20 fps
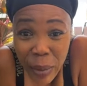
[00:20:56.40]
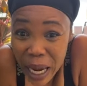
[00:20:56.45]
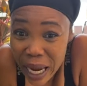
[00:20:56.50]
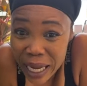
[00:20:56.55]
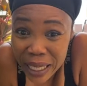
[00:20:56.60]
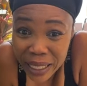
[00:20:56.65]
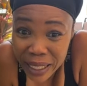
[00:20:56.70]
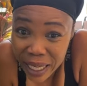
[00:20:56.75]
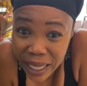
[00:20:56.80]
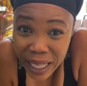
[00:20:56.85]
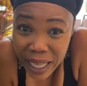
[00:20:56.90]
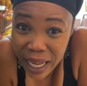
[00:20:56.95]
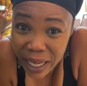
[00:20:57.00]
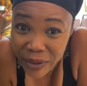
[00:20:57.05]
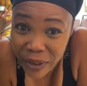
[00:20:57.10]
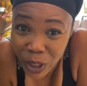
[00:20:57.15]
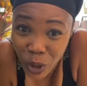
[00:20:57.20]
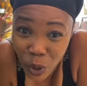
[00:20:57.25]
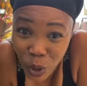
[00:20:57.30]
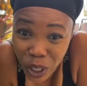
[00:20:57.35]
bag of skelly
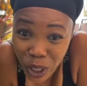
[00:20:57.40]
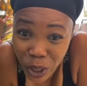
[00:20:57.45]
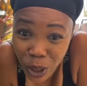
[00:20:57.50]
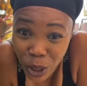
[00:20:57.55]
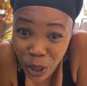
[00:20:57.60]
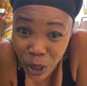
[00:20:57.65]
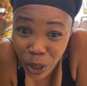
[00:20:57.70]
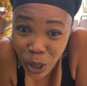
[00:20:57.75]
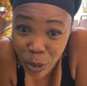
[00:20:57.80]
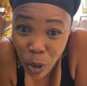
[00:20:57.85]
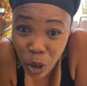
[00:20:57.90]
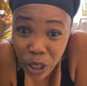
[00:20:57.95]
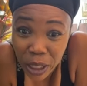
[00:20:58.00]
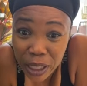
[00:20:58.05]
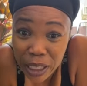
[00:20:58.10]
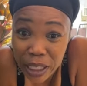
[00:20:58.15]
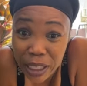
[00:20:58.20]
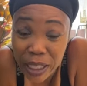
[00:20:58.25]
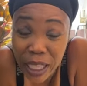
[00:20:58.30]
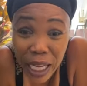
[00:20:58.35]
and fit you in a girl. But